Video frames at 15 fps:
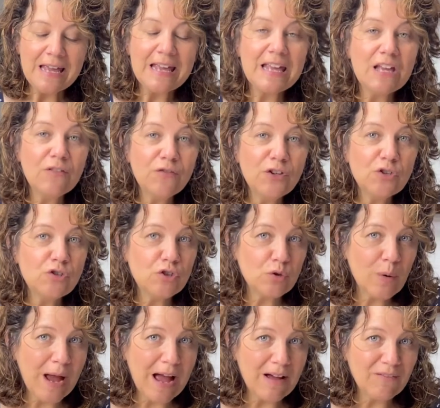If you do
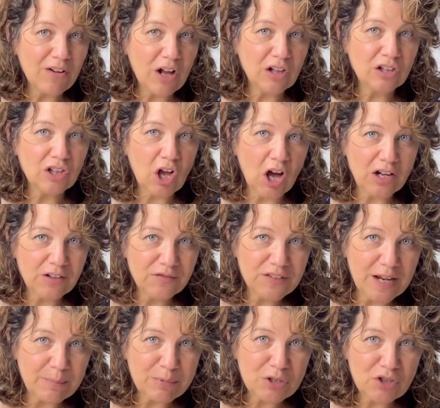have a lot of
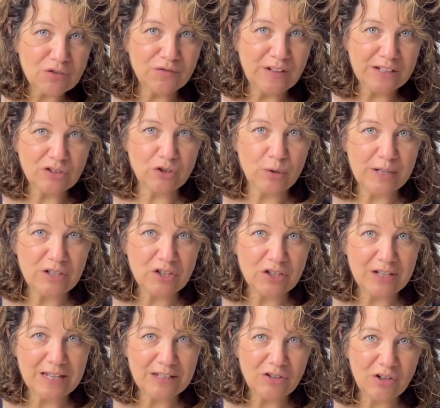temperature fluctuation
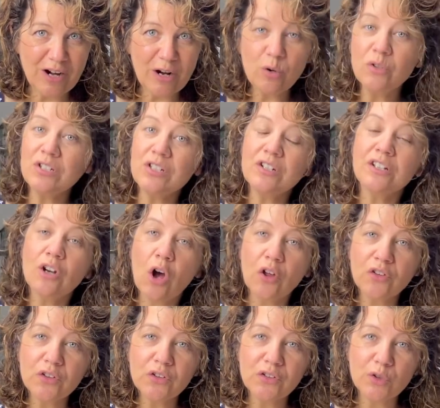in your house, you can
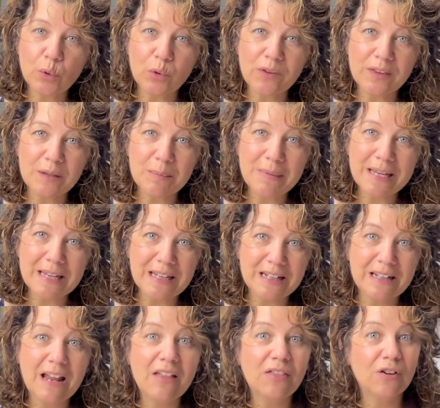also store them
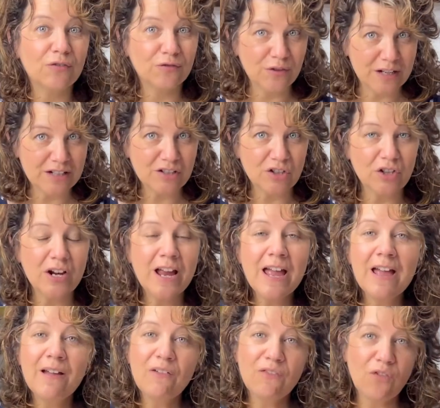in the freezer
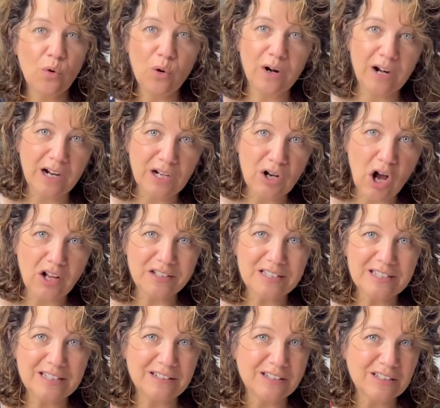for a
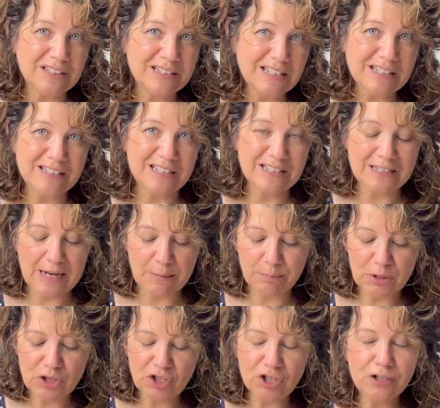constant, consistent
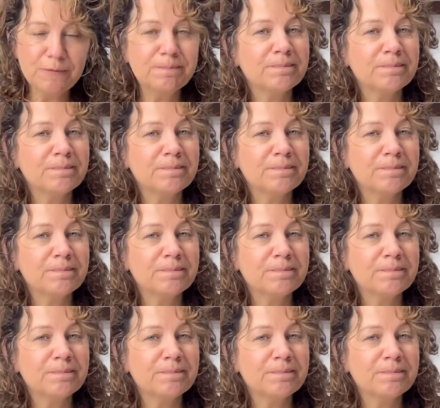temperature.